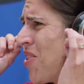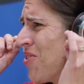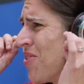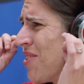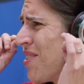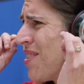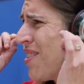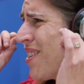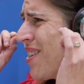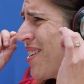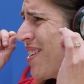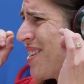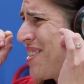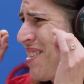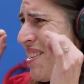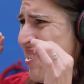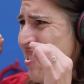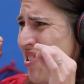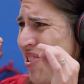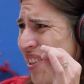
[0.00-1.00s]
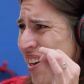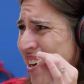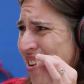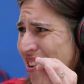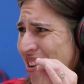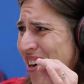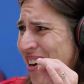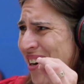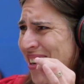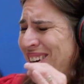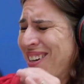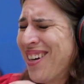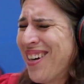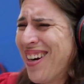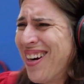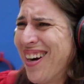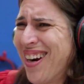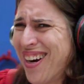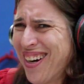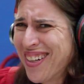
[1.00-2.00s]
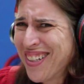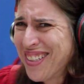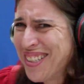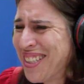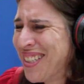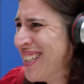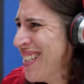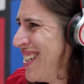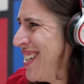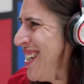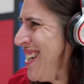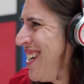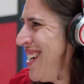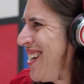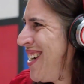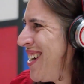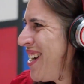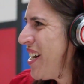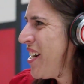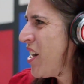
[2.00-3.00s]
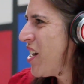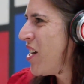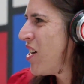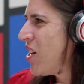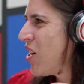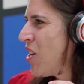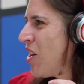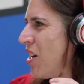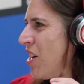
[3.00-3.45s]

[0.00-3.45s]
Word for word: reaction to nothing more than an unpleasant noise?